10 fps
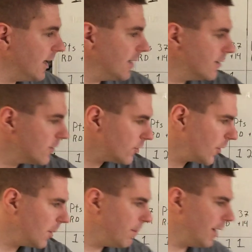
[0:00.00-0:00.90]
Hence, they're
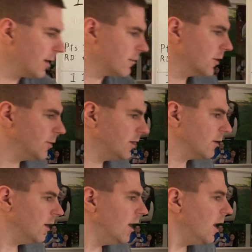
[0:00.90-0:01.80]
on the bottom row here.